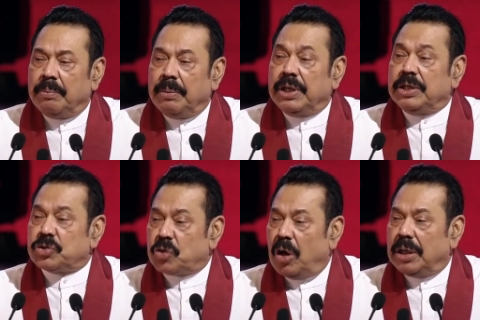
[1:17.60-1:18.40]
Many
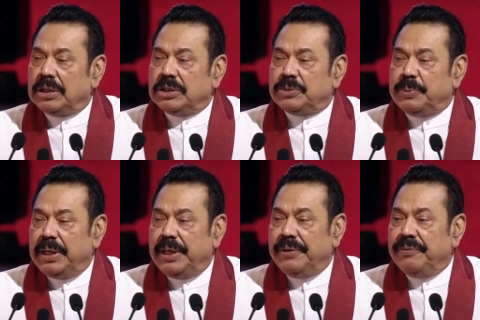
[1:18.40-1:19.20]
scholars
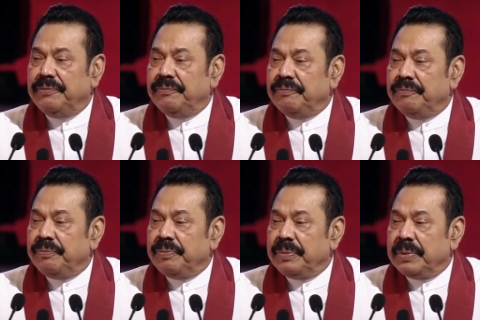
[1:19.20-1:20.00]
believe
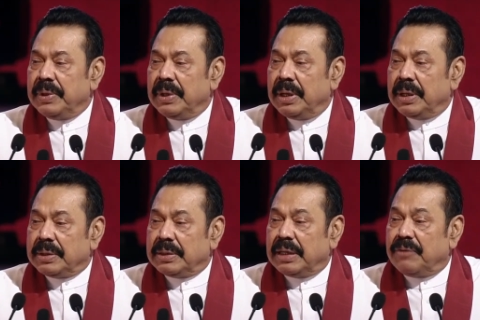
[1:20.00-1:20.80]

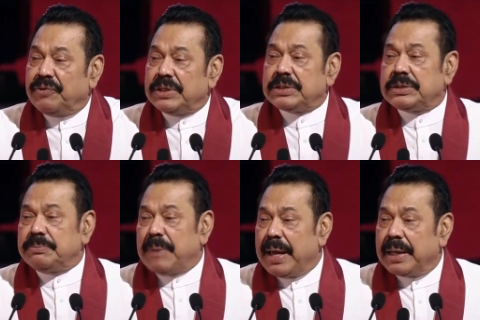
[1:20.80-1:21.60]
that the
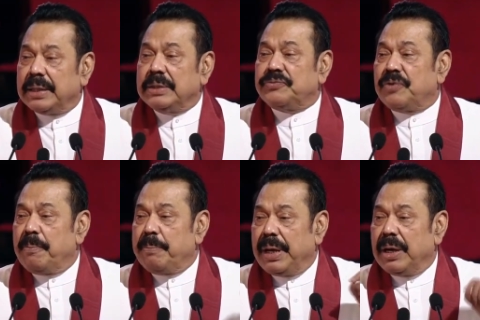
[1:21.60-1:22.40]
first migrant
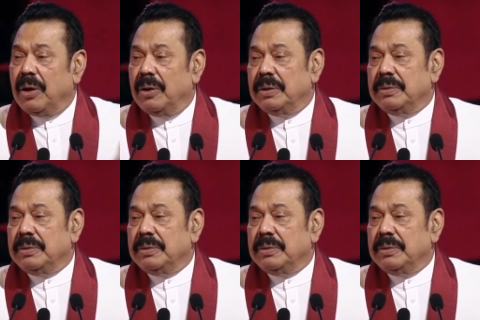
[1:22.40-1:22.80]
from Bengal